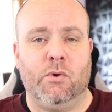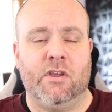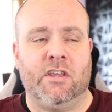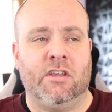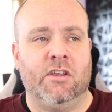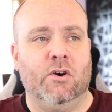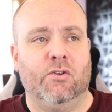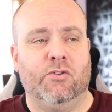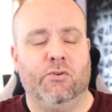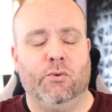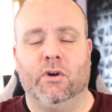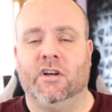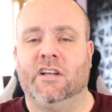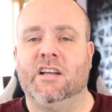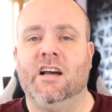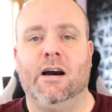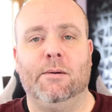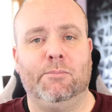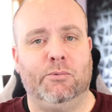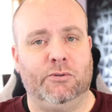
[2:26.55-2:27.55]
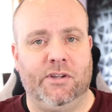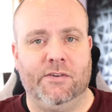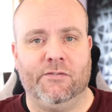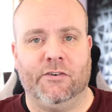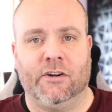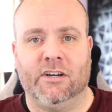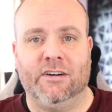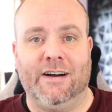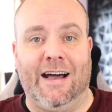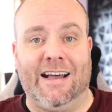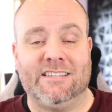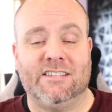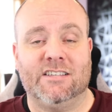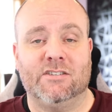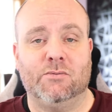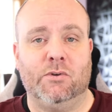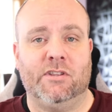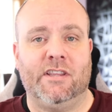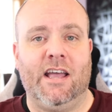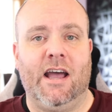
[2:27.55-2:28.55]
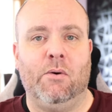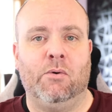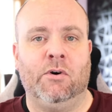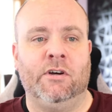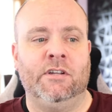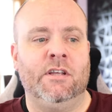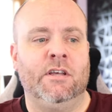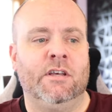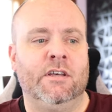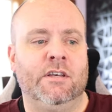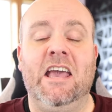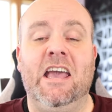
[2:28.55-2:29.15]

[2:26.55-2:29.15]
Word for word: We can go through a couple different classes with that one.